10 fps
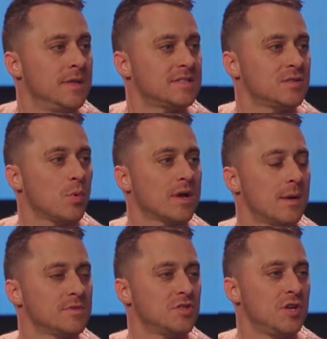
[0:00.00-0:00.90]
This is what
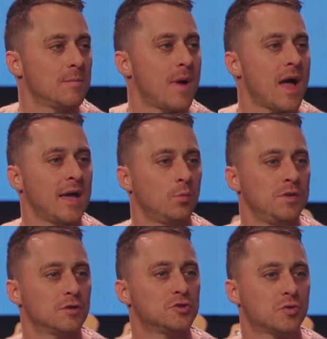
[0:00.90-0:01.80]
comes to your mind
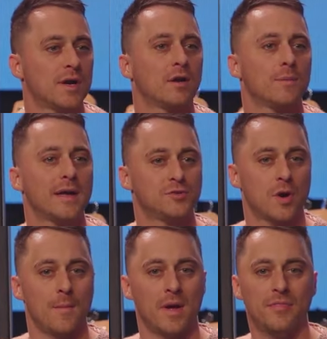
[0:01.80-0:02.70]
when you're triggered by
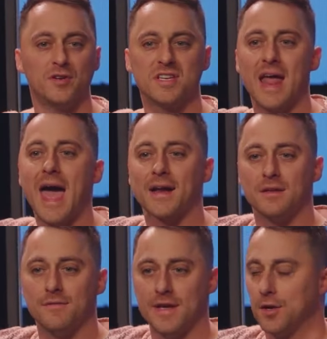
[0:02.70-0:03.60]
trauma. There's an
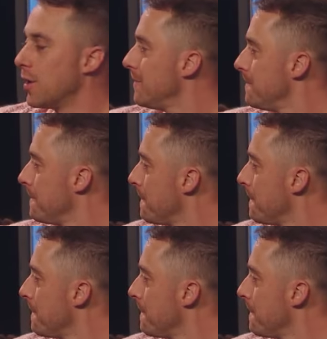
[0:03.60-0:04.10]
activator.